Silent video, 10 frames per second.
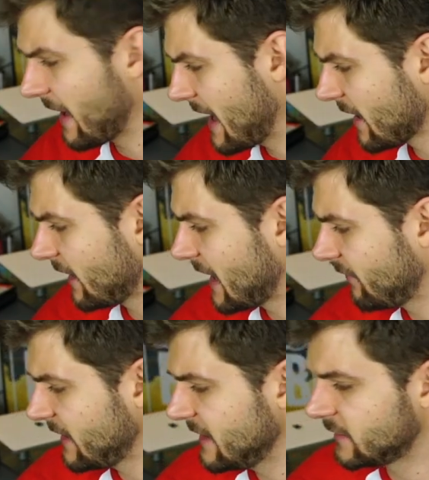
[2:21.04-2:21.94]
bag, I
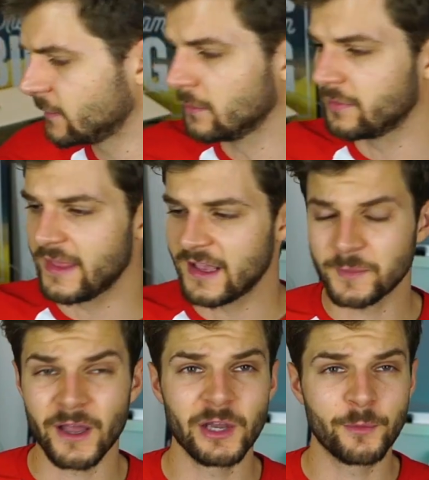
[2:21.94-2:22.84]
have these two things,
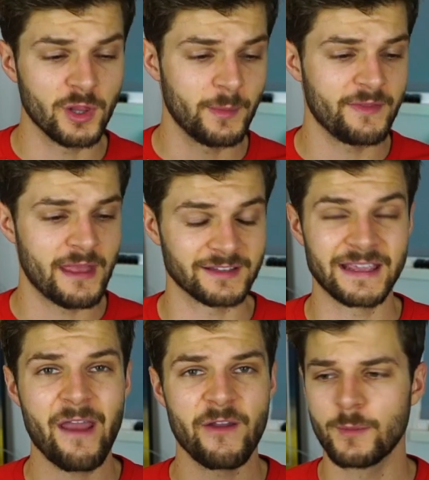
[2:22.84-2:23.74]
but I only put them in there to
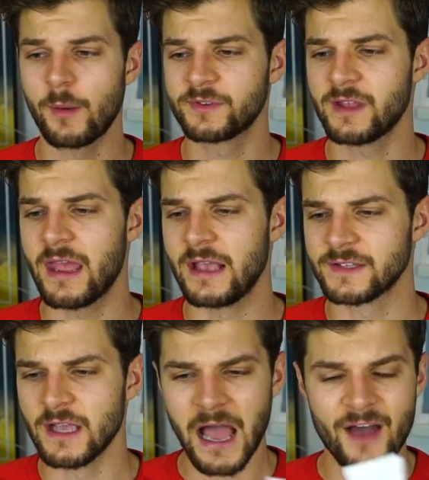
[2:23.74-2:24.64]
carry them
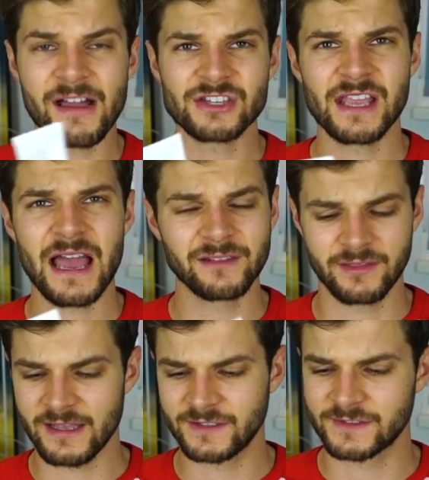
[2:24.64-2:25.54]
upstairs. I've actually had
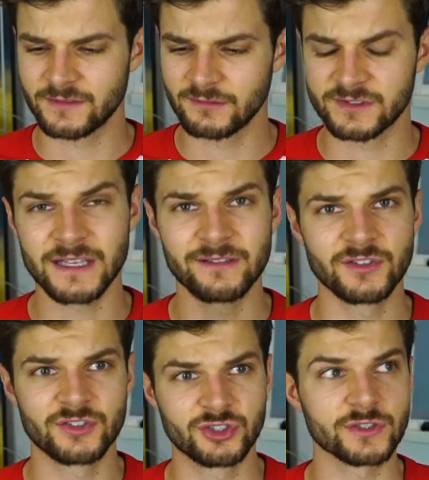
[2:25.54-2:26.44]
this
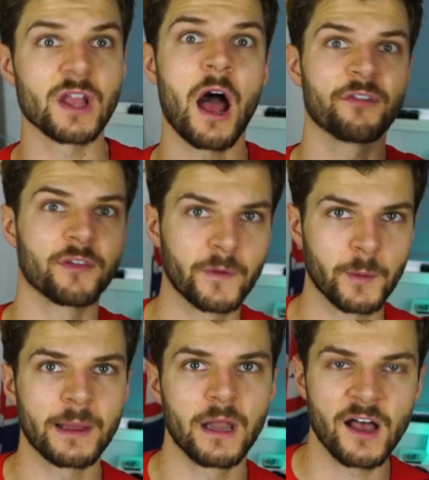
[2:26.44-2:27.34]
since just after filming
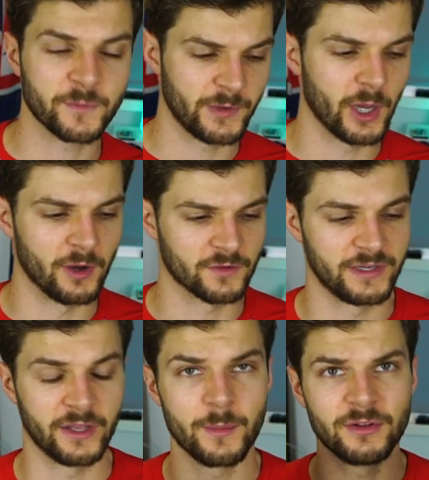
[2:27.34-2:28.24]
my last PO Box
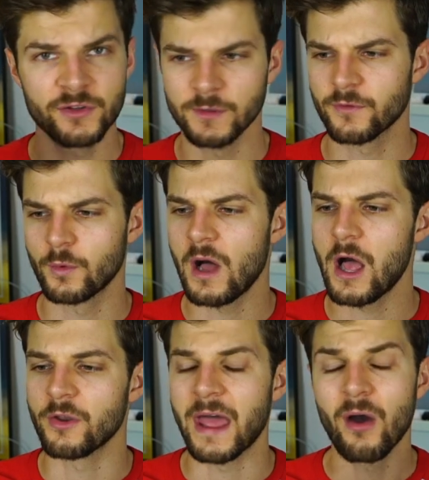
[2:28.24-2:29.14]
video, and I've been using them for a
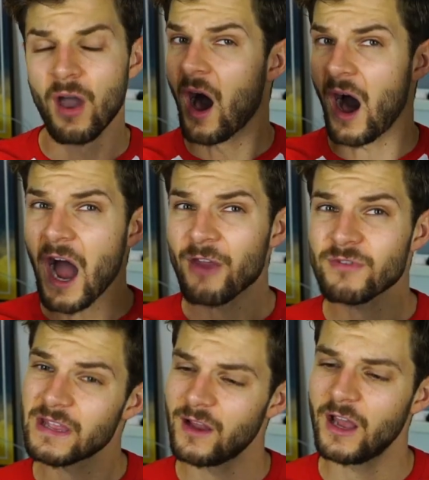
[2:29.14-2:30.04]
while now. I
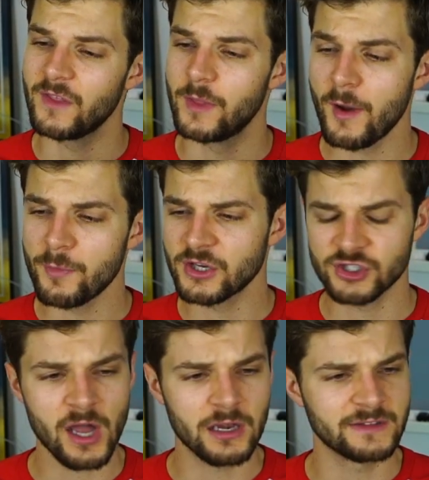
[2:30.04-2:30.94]
really like them. They're both by
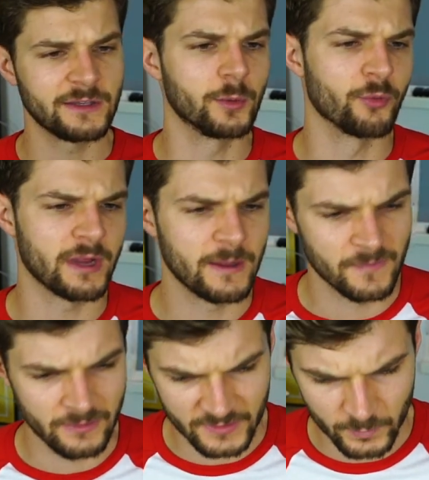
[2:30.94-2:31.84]
Charlotte Tilbury.
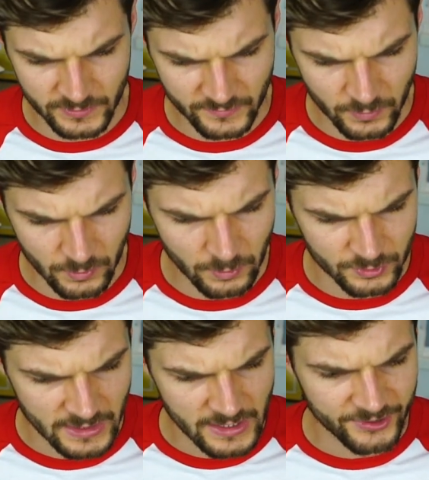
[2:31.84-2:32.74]
This one is
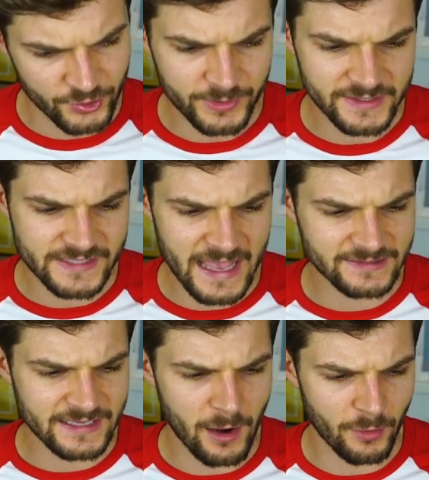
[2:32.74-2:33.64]
called
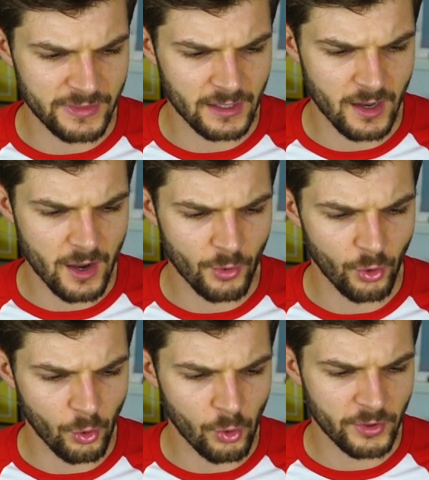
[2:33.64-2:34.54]
Unisex Healthy Glow
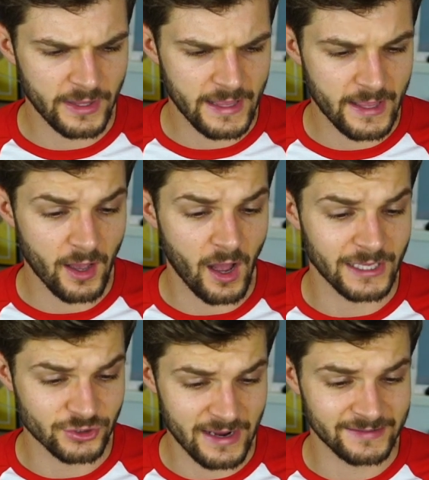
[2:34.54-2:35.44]
All Year
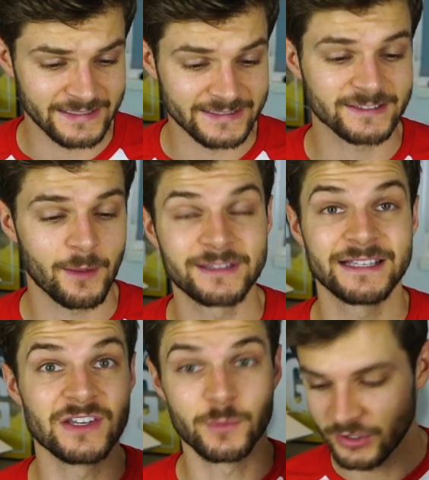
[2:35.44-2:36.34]
Hydrating Summer
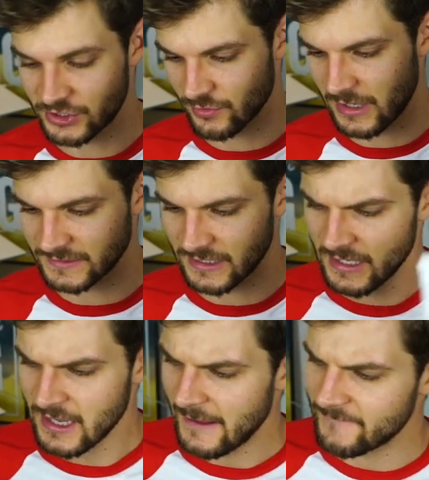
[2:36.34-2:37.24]
Tint Moisturizer.
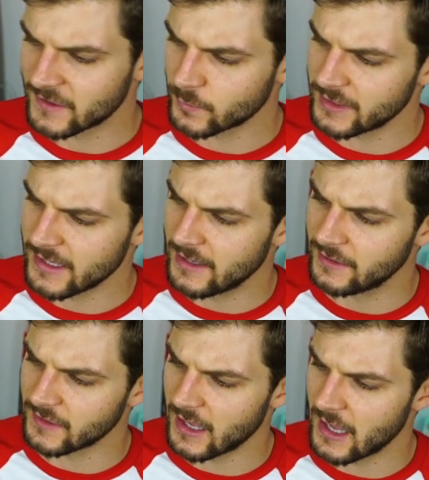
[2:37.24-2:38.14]
And this one
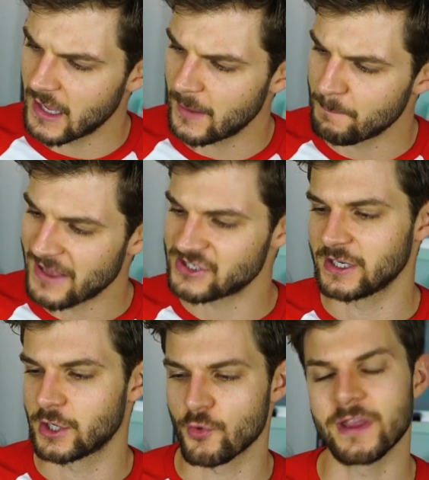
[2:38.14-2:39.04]
is a
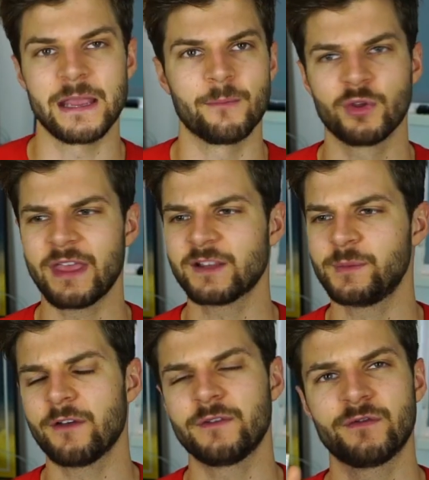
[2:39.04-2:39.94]
magic cream with
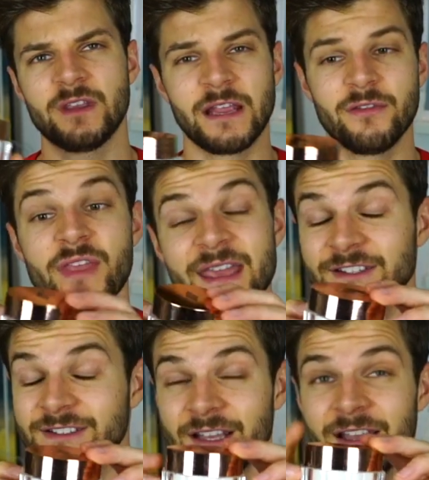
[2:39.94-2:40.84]
SPF 15.
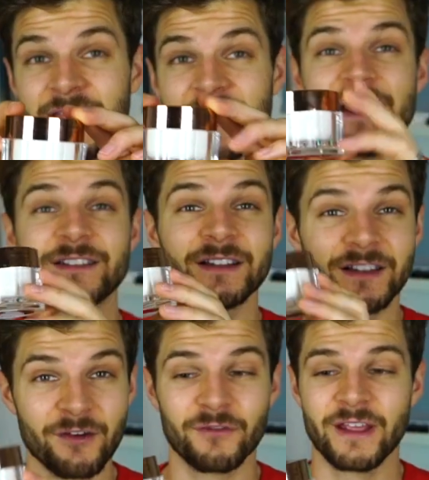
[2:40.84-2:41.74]
This is
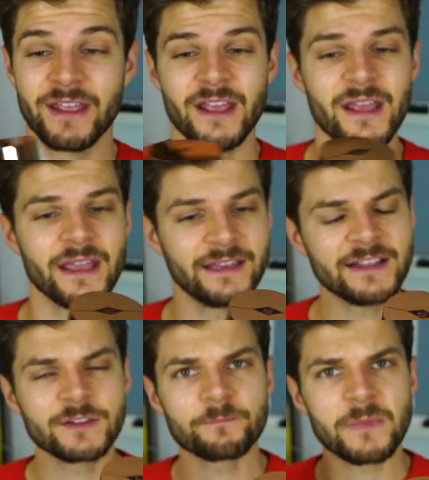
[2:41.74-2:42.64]
lovely.
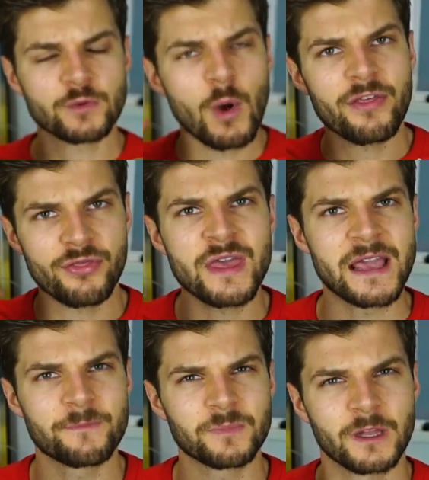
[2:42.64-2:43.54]
It's quite
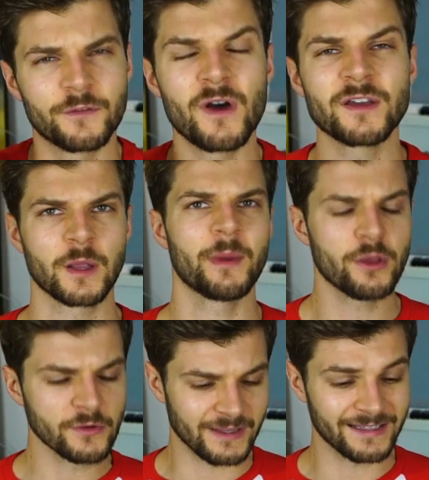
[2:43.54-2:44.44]
thick. And the first time I
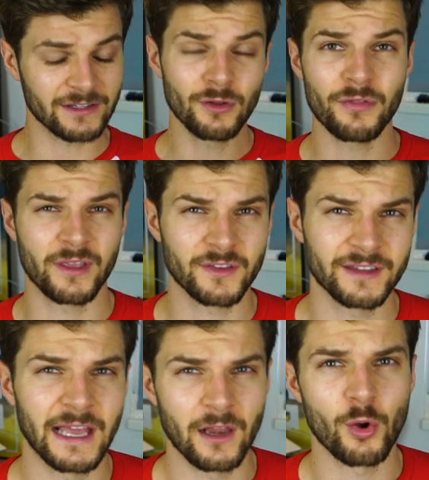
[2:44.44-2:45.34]
used it, I did not think I was
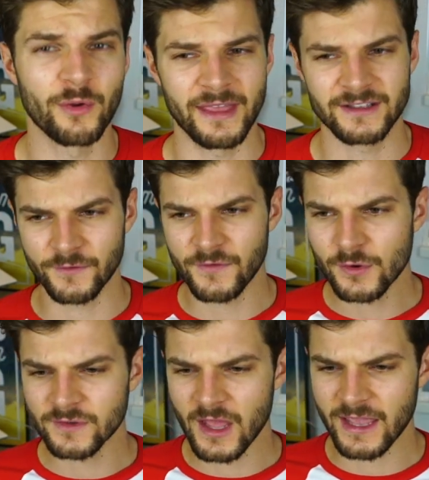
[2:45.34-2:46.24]
gonna get along with it because it
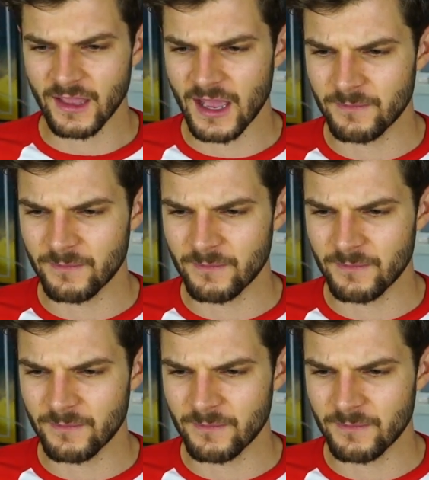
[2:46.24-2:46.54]
feels like